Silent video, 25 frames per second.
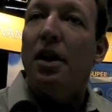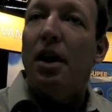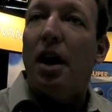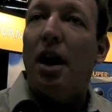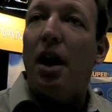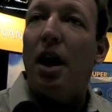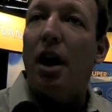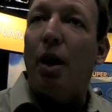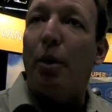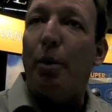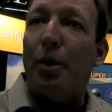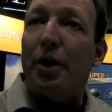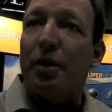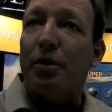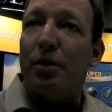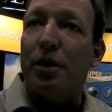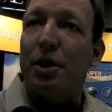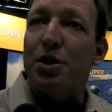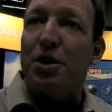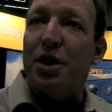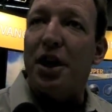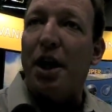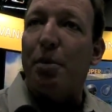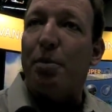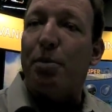Uh, we
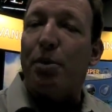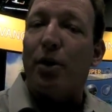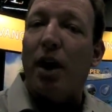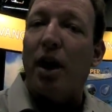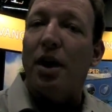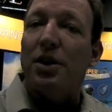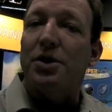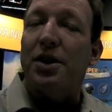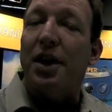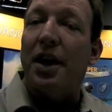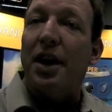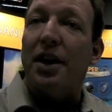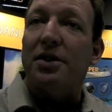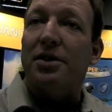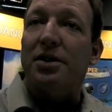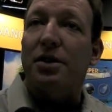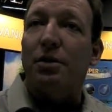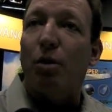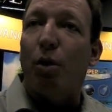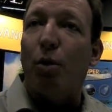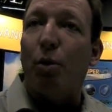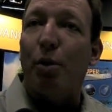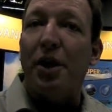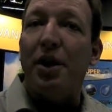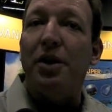originate projects,
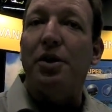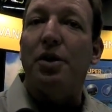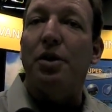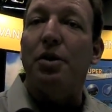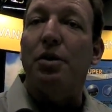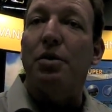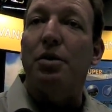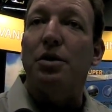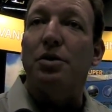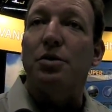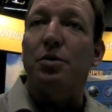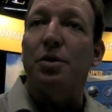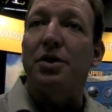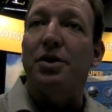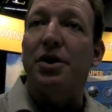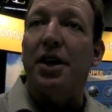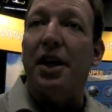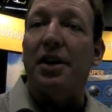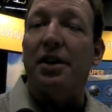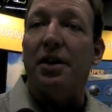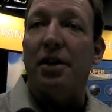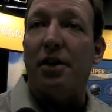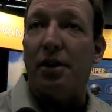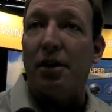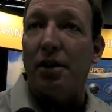and what we do is we
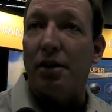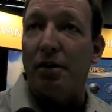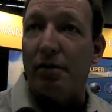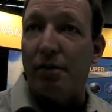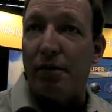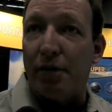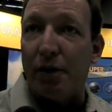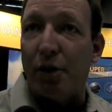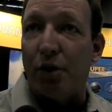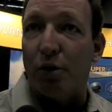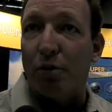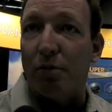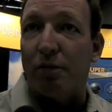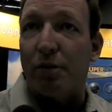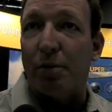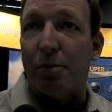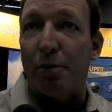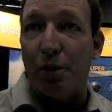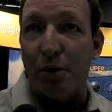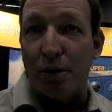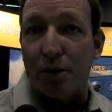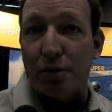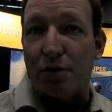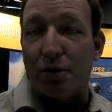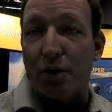take the thin film from
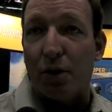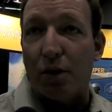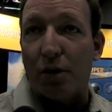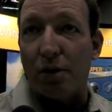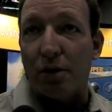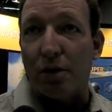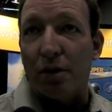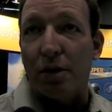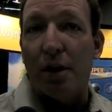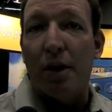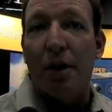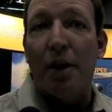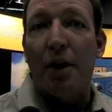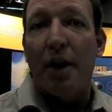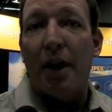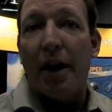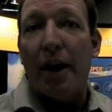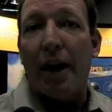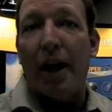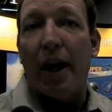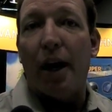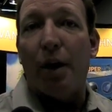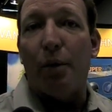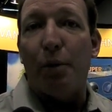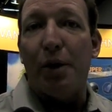Unisolar
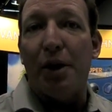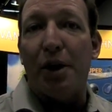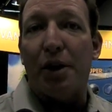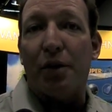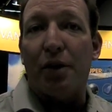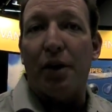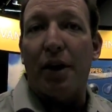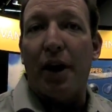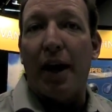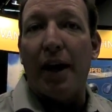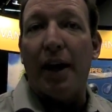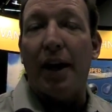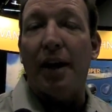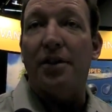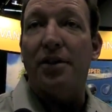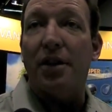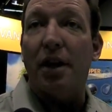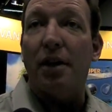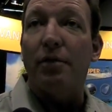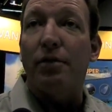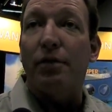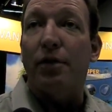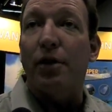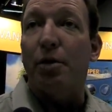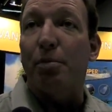and we create a
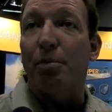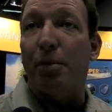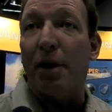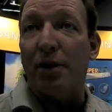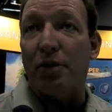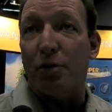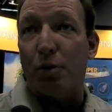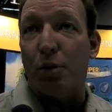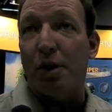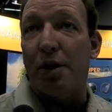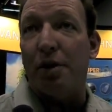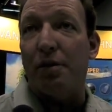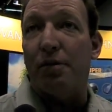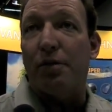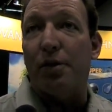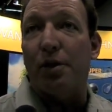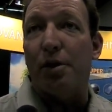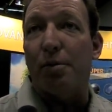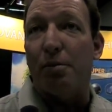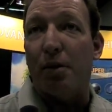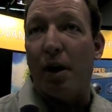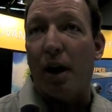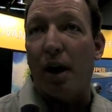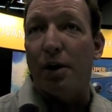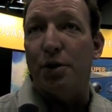10 foot by 20
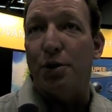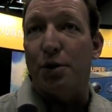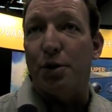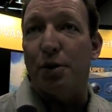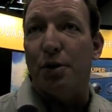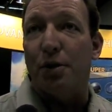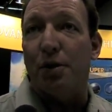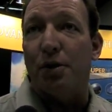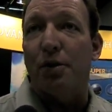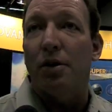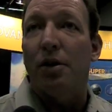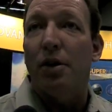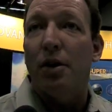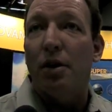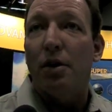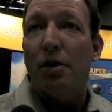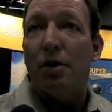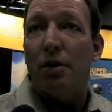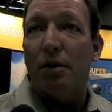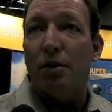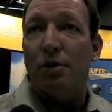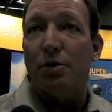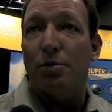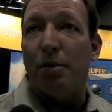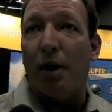foot module
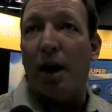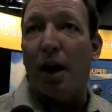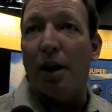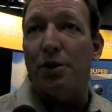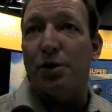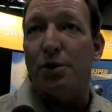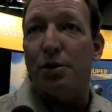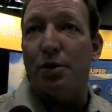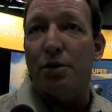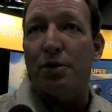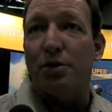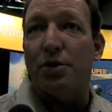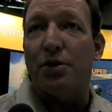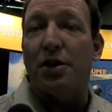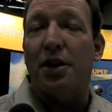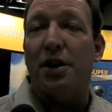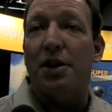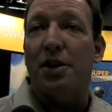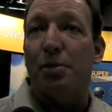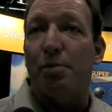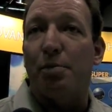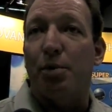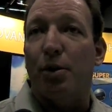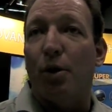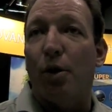those modules are
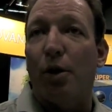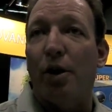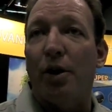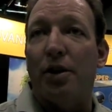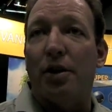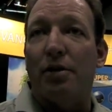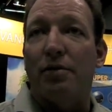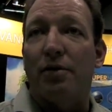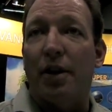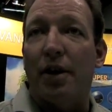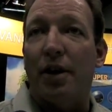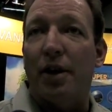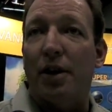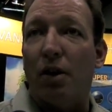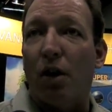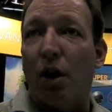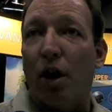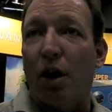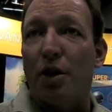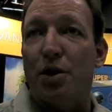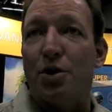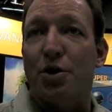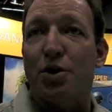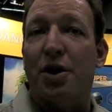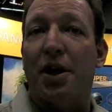then deployed on very
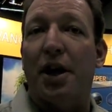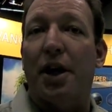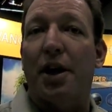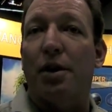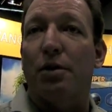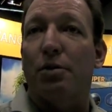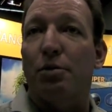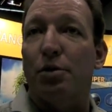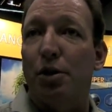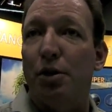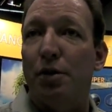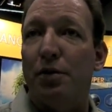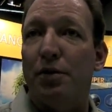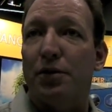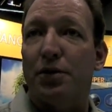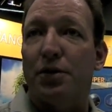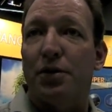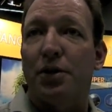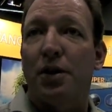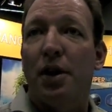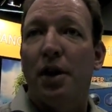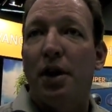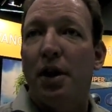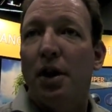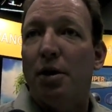large scale roofs,
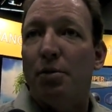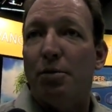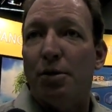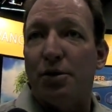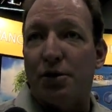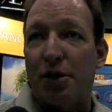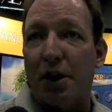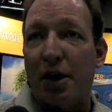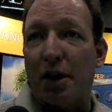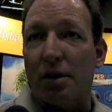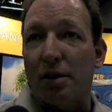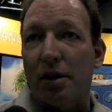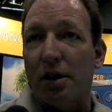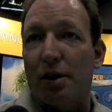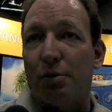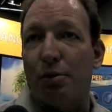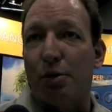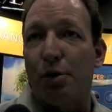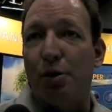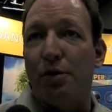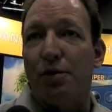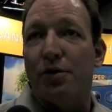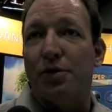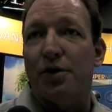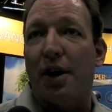particularly
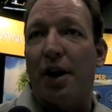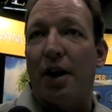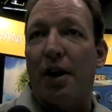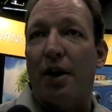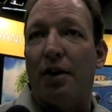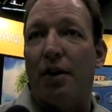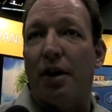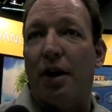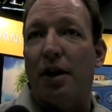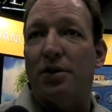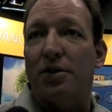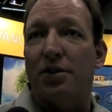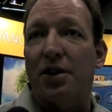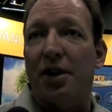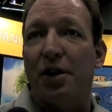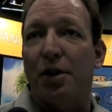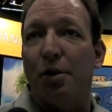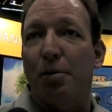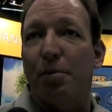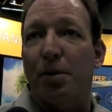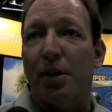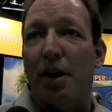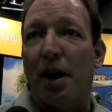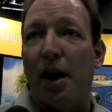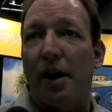roofs that are uh,
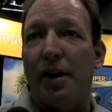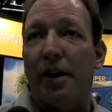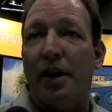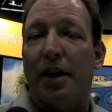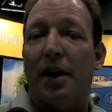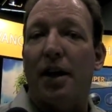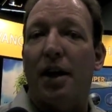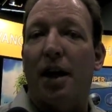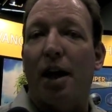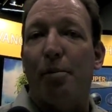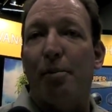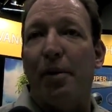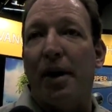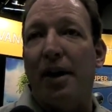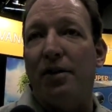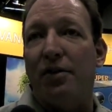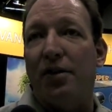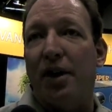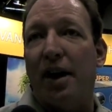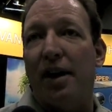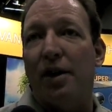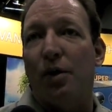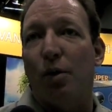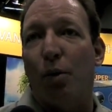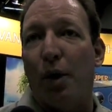single ply that cannot
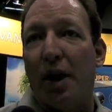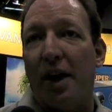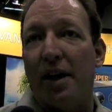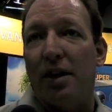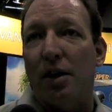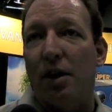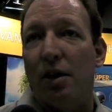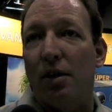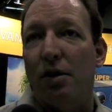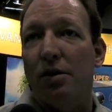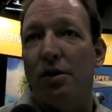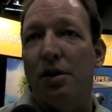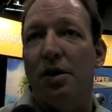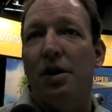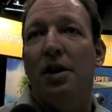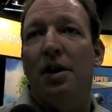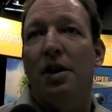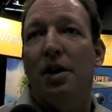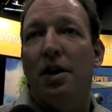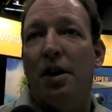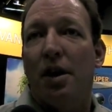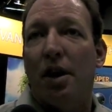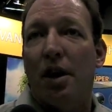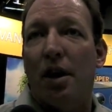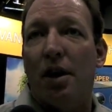maintain the weight load
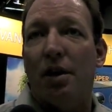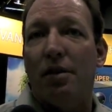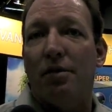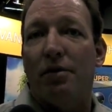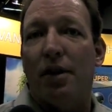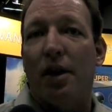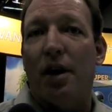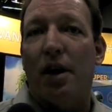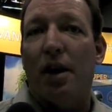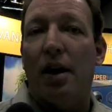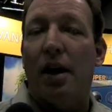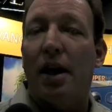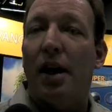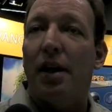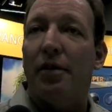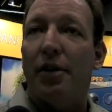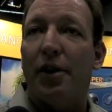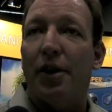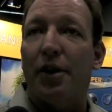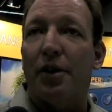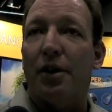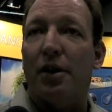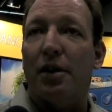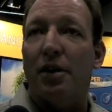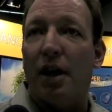of uh,
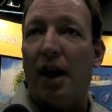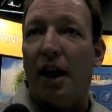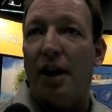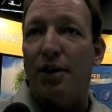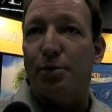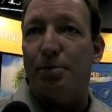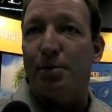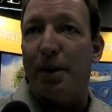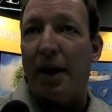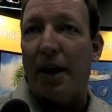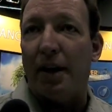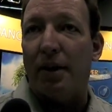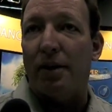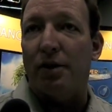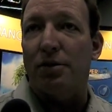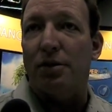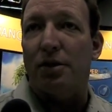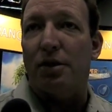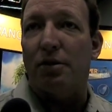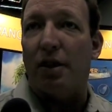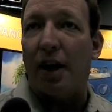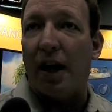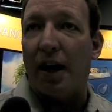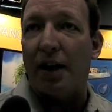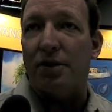heavier glass panels
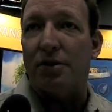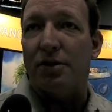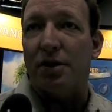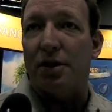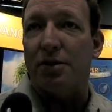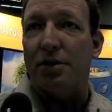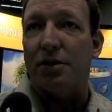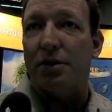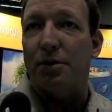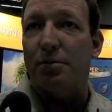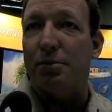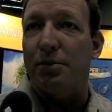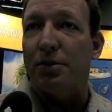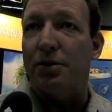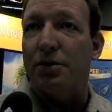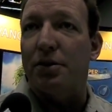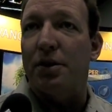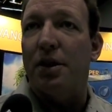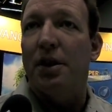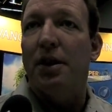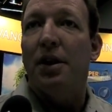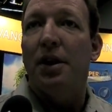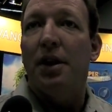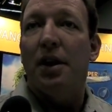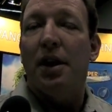and rack systems.
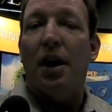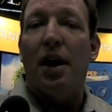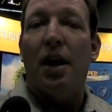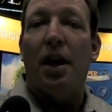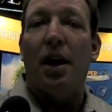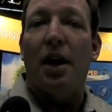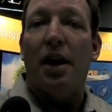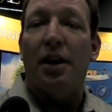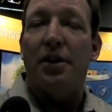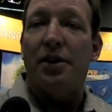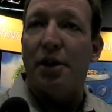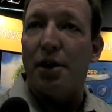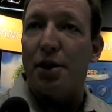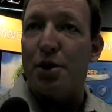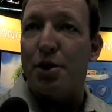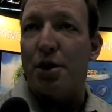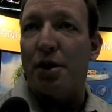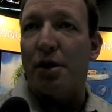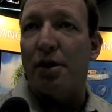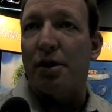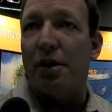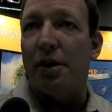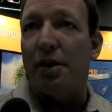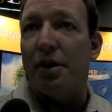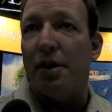Uh,
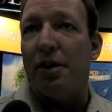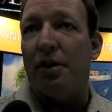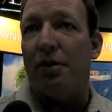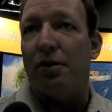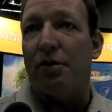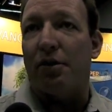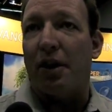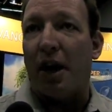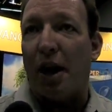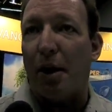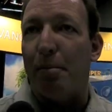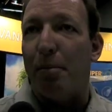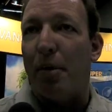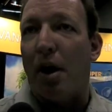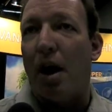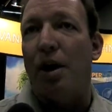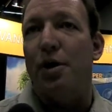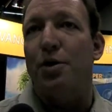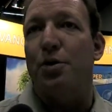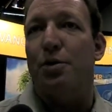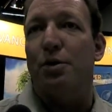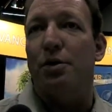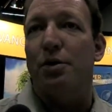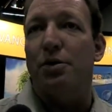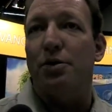additionally, these same
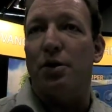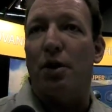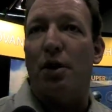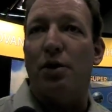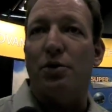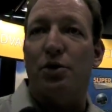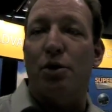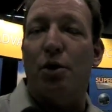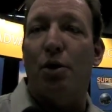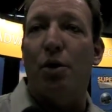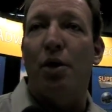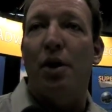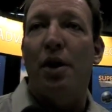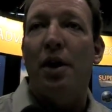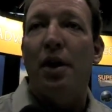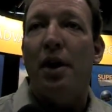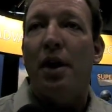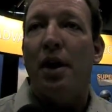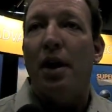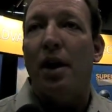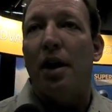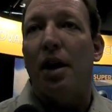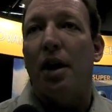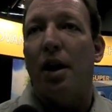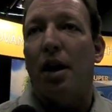modules also
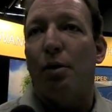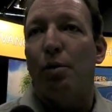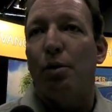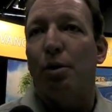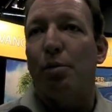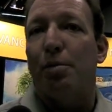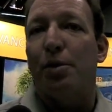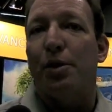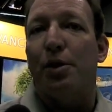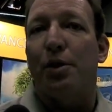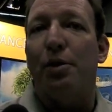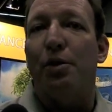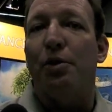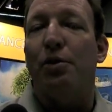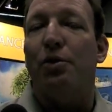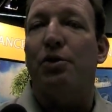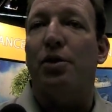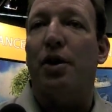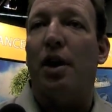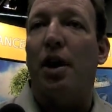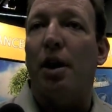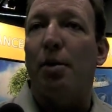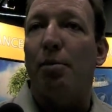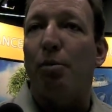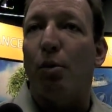uh, will produce
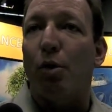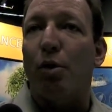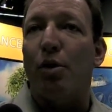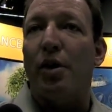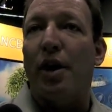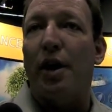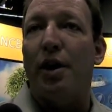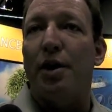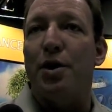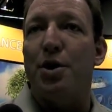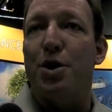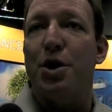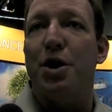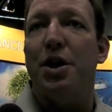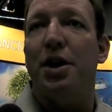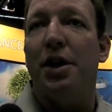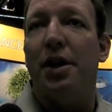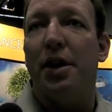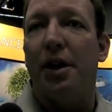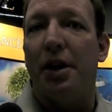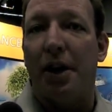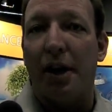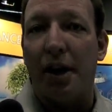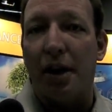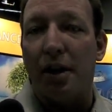uh, more energy
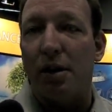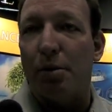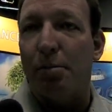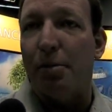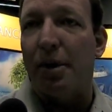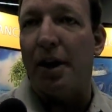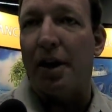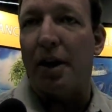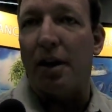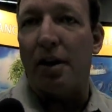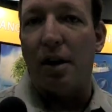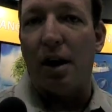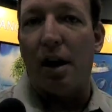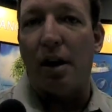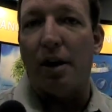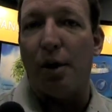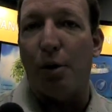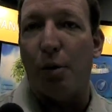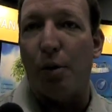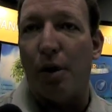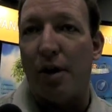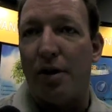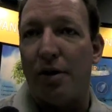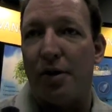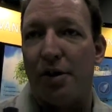in inclement, cloudy
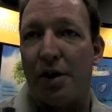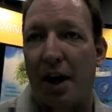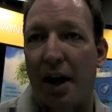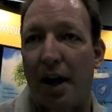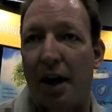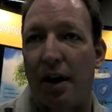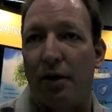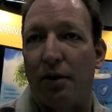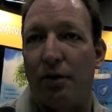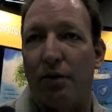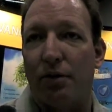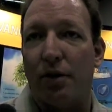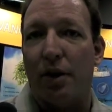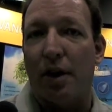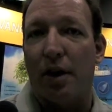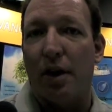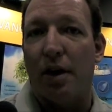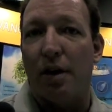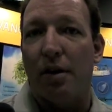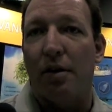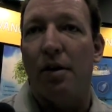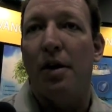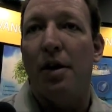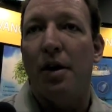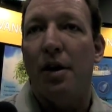weather days.
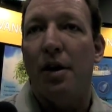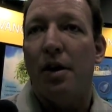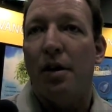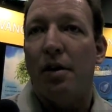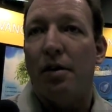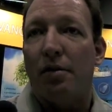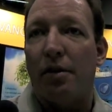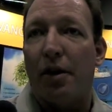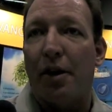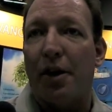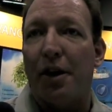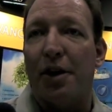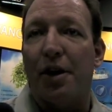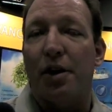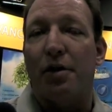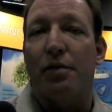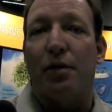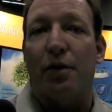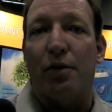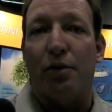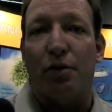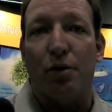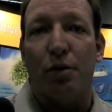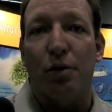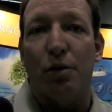Uh, very good
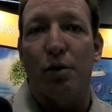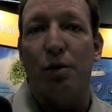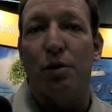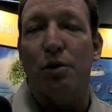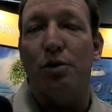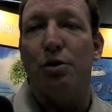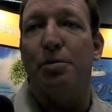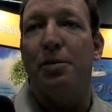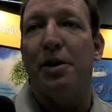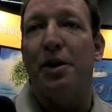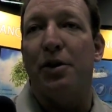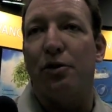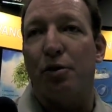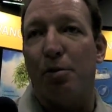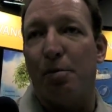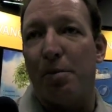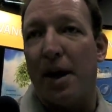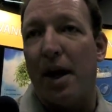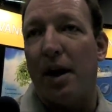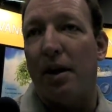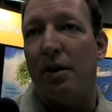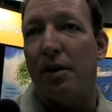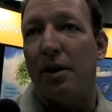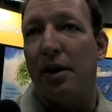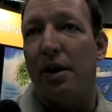for schools,
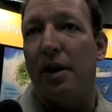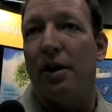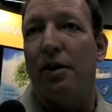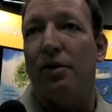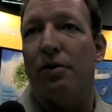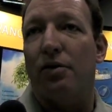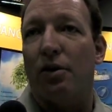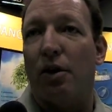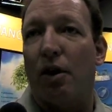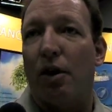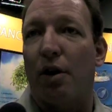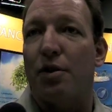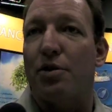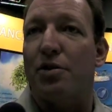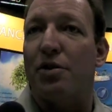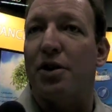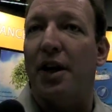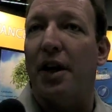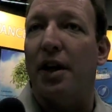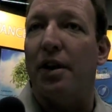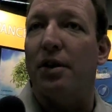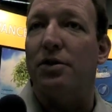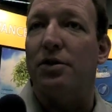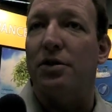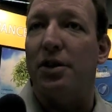municipalities, large
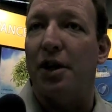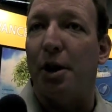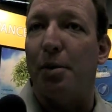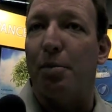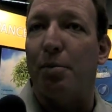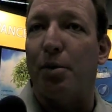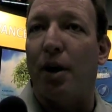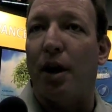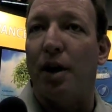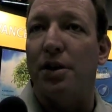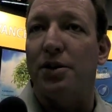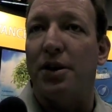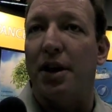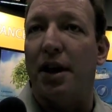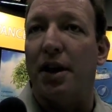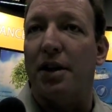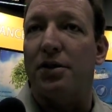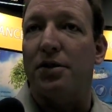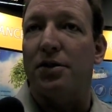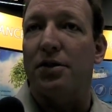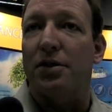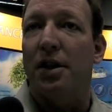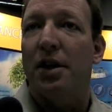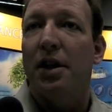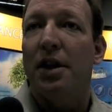scale city
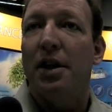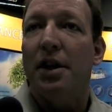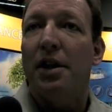projects.